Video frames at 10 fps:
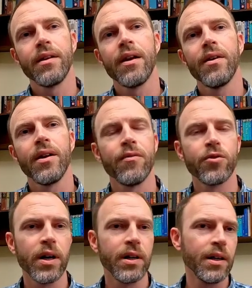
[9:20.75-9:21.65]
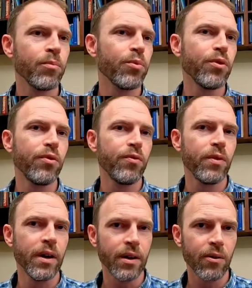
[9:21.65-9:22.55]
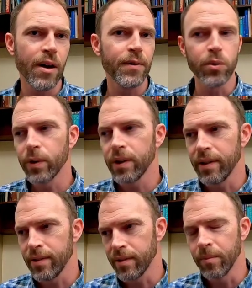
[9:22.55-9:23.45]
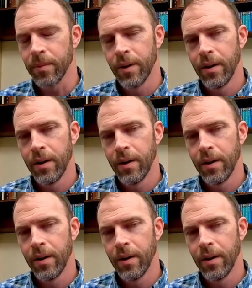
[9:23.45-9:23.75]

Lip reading: area of trying to improve graphical realism